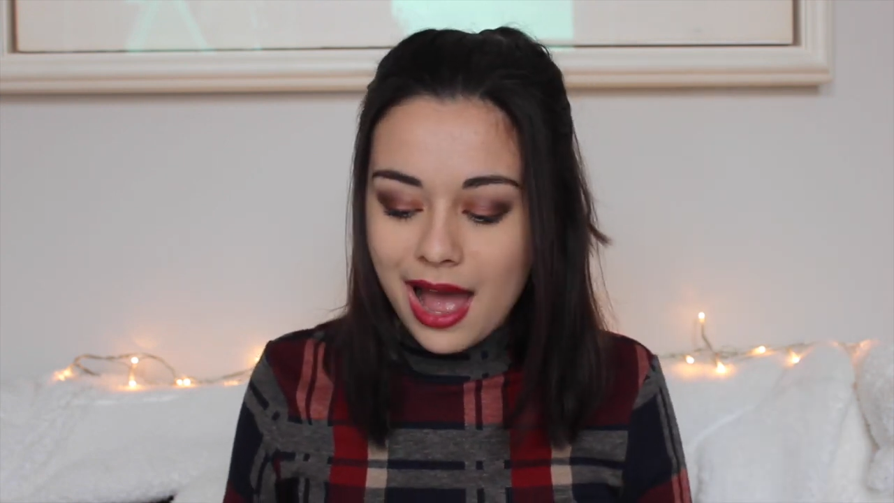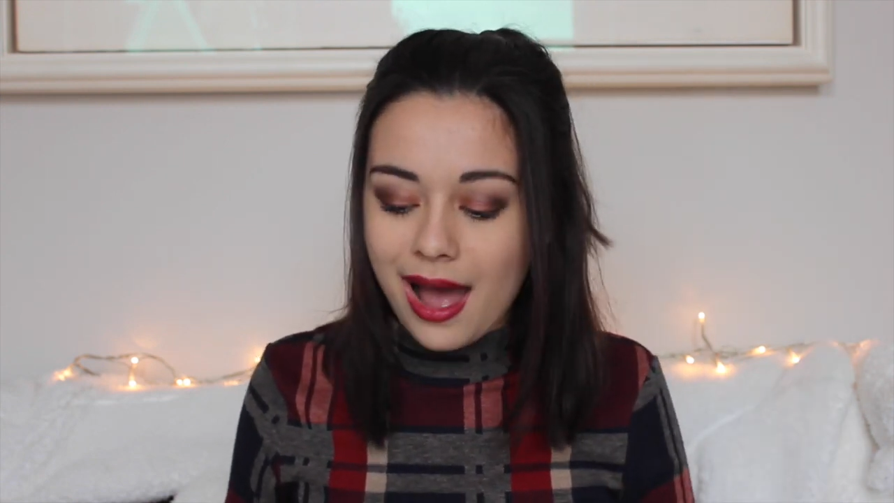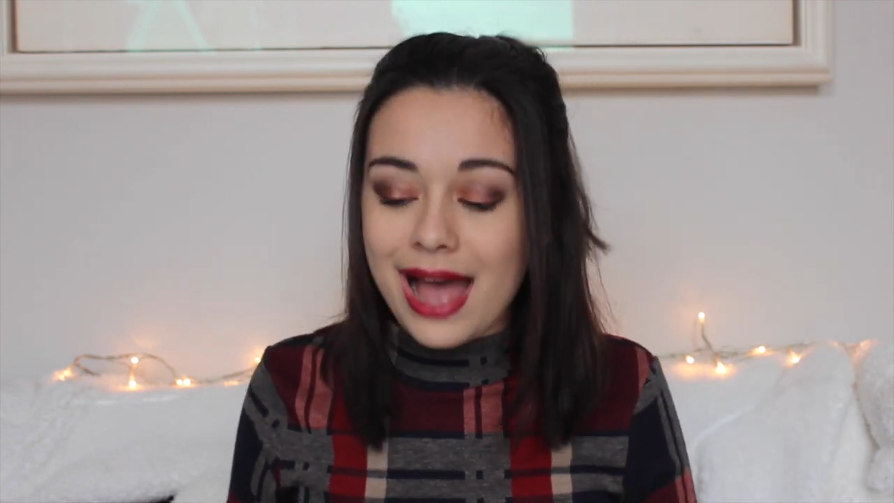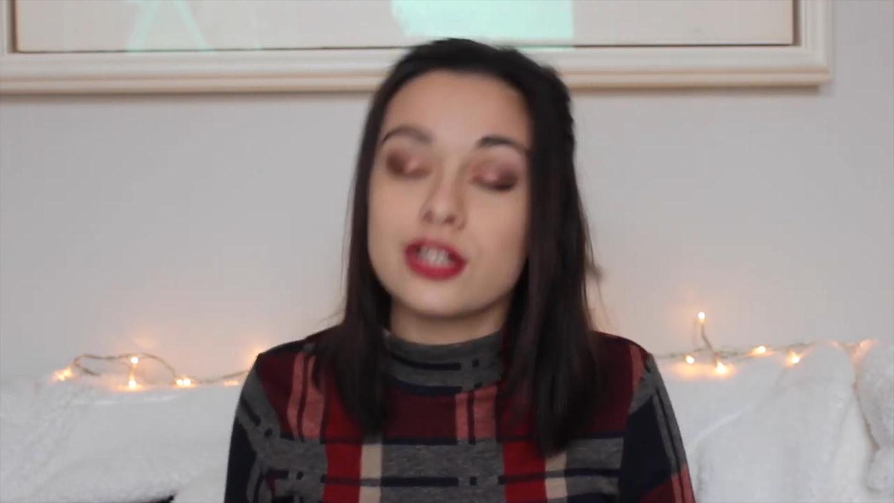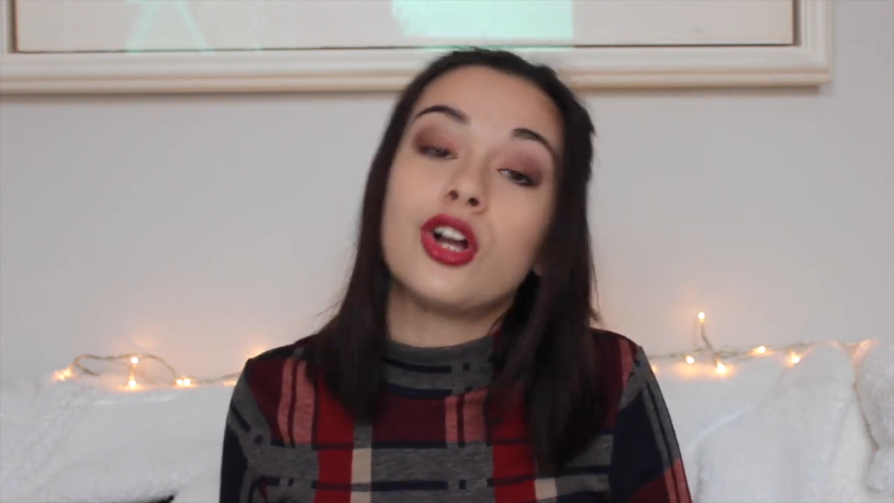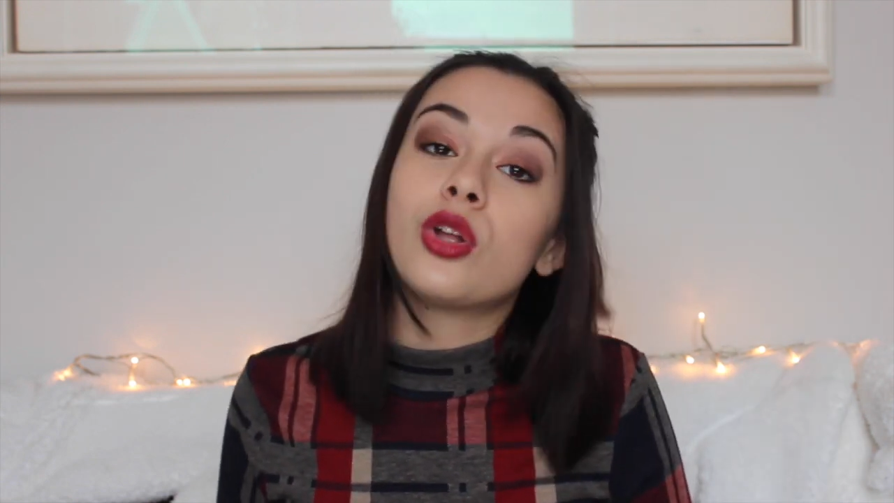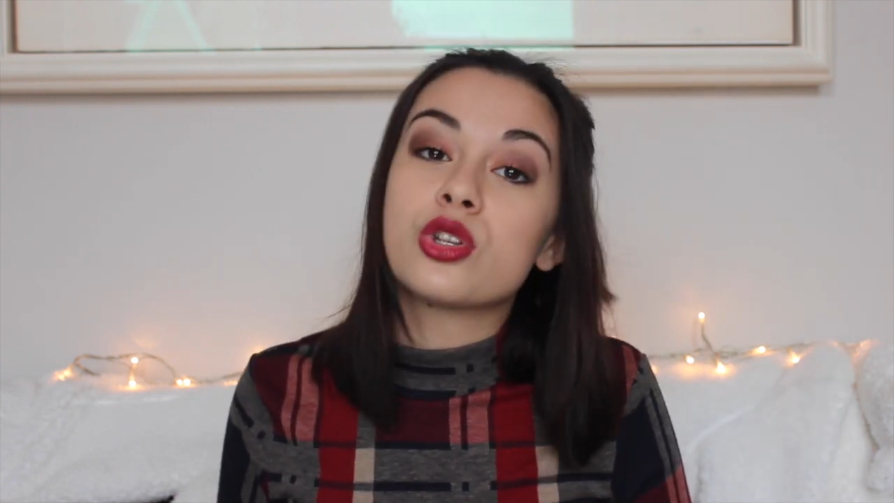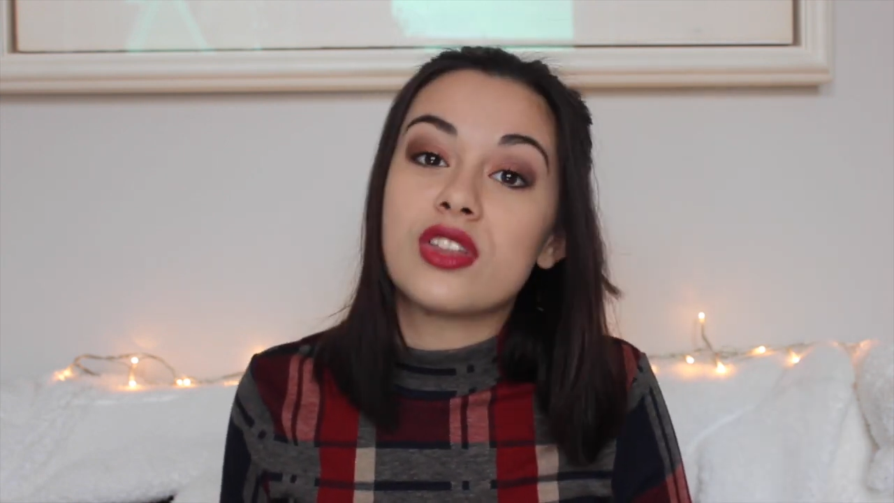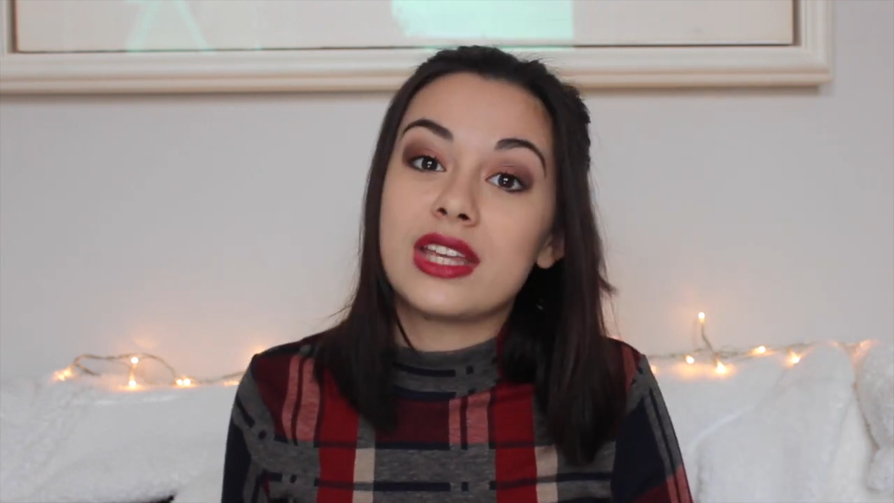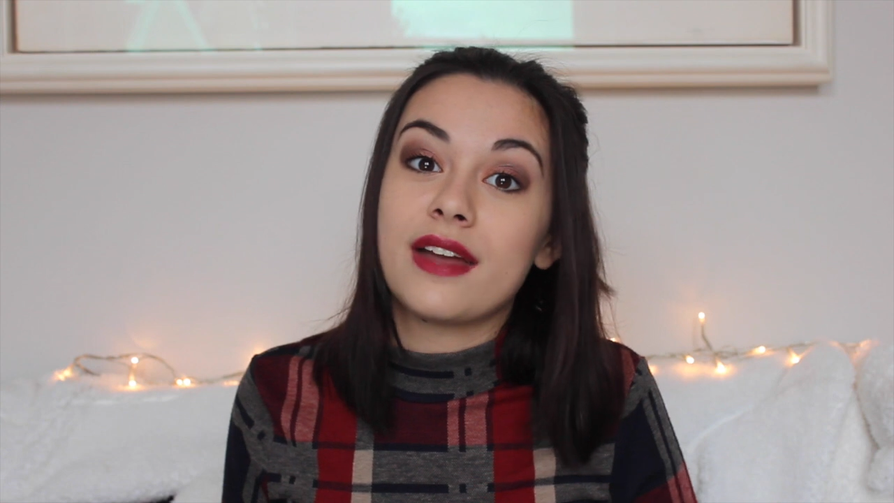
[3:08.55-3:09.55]
uh, as are
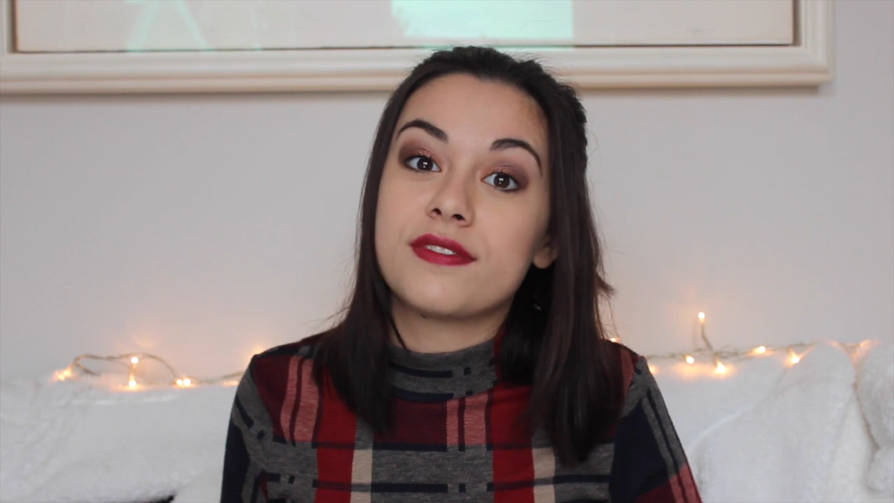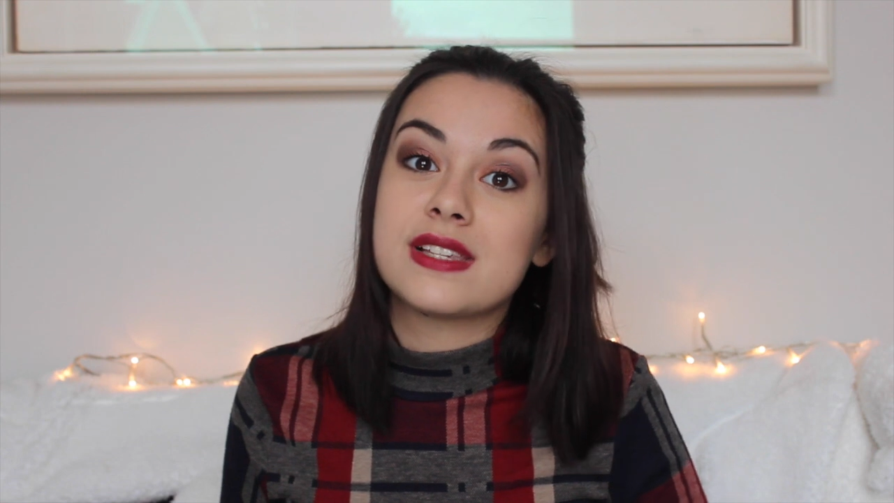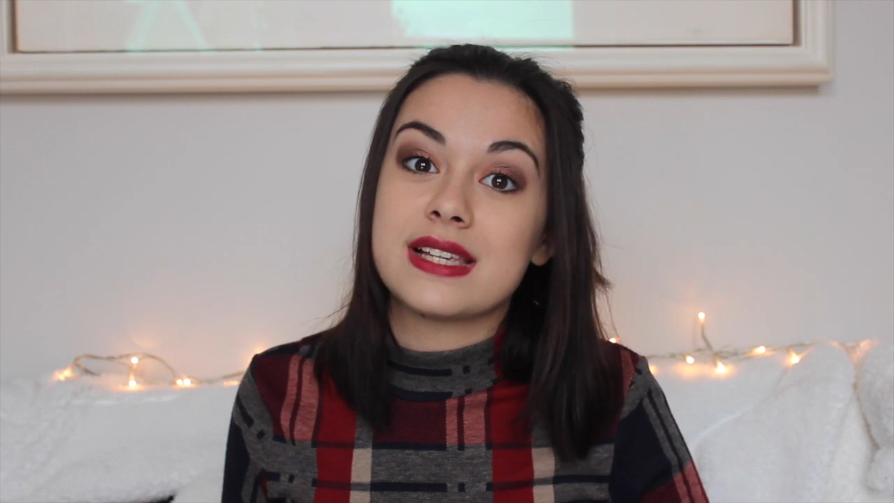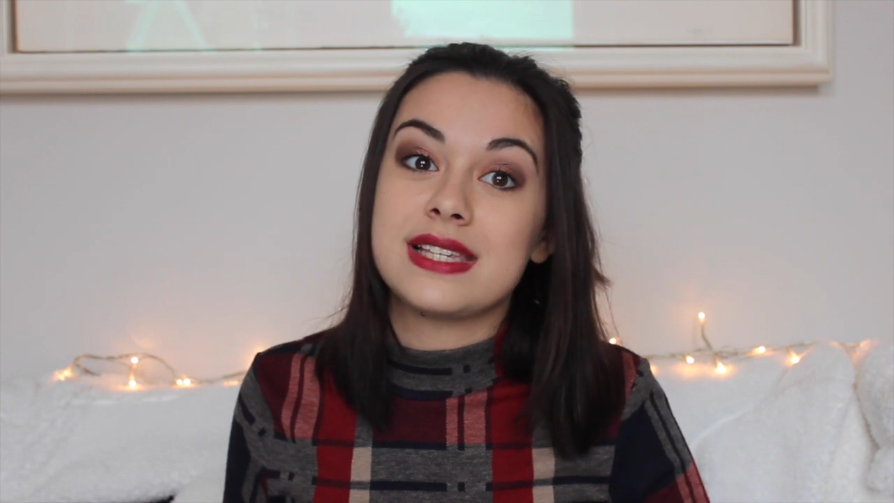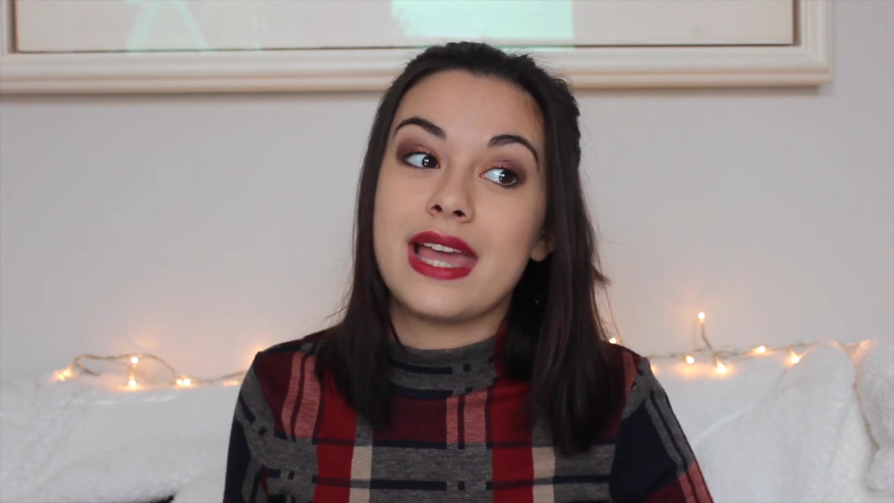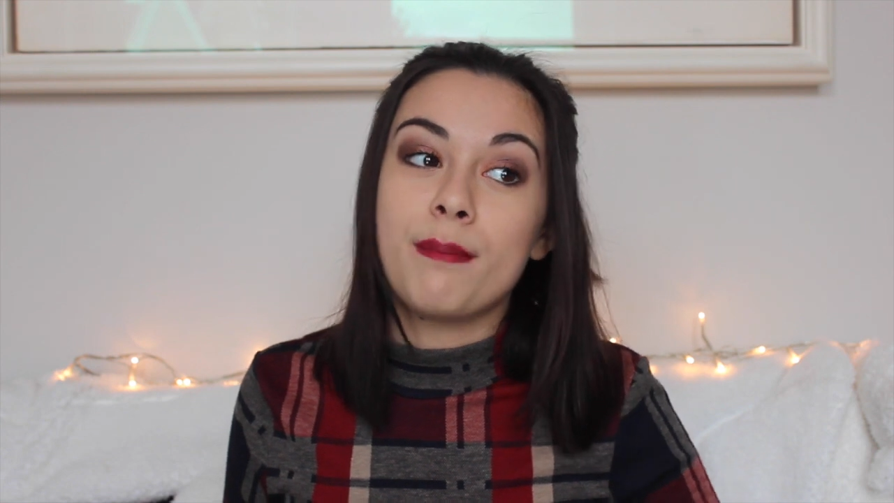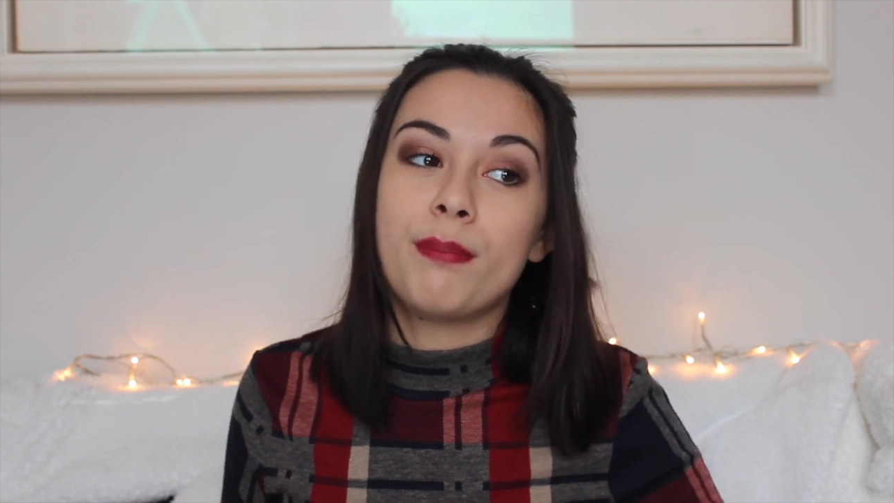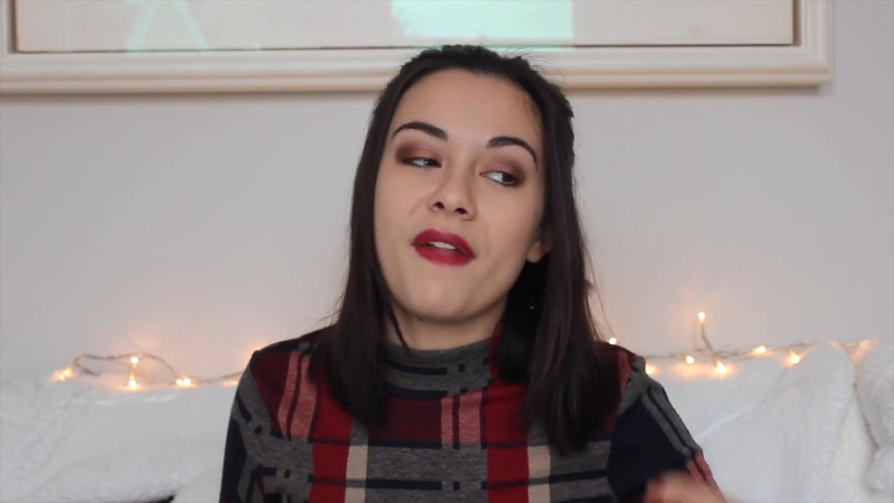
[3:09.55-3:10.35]
lots of the gifts this year,